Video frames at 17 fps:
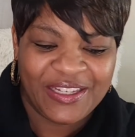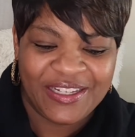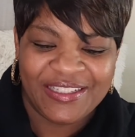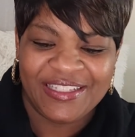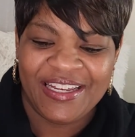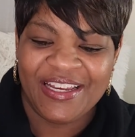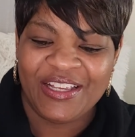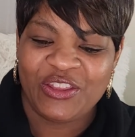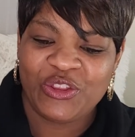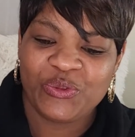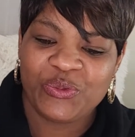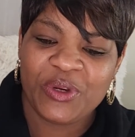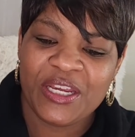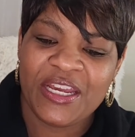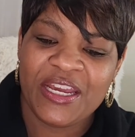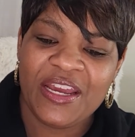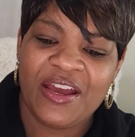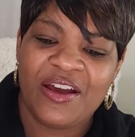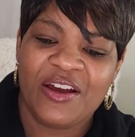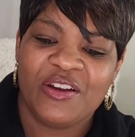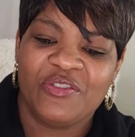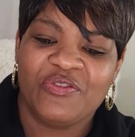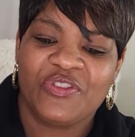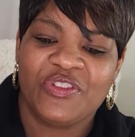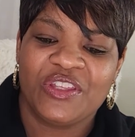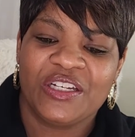Then three
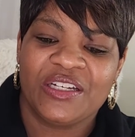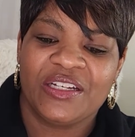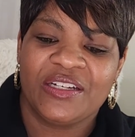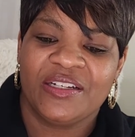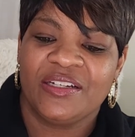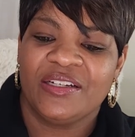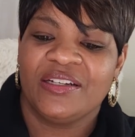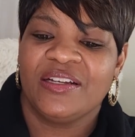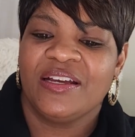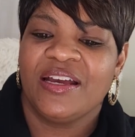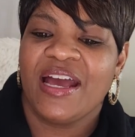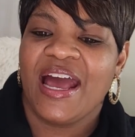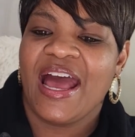of the